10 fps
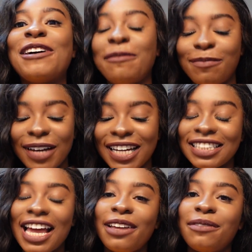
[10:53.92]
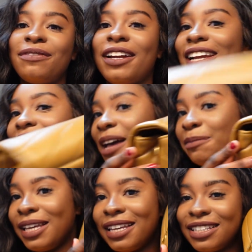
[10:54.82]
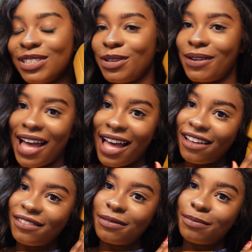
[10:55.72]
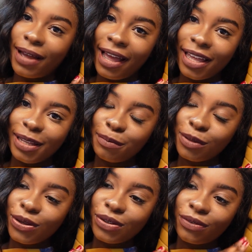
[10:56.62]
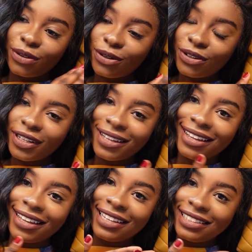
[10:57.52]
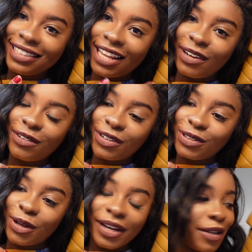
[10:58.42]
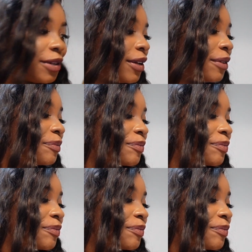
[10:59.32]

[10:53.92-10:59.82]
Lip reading: But I am very happy to have my beautiful Saint Laurent toilet.